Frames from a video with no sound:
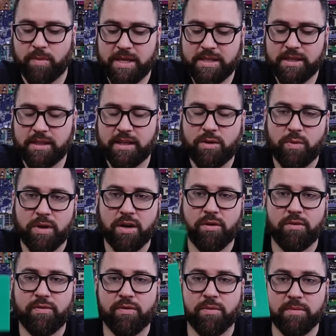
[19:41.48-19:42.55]
So basically we
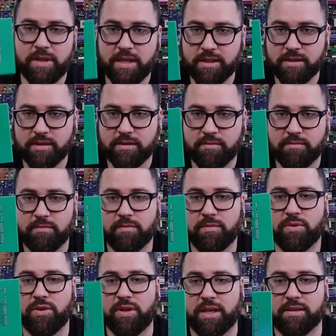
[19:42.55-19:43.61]
go from this
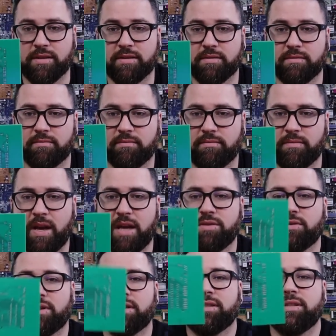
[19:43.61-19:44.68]
to this. As
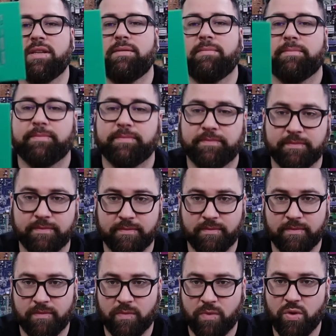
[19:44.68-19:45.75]
you can
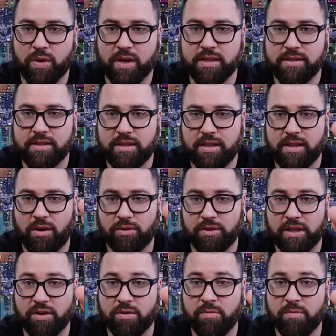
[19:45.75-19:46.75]
see all the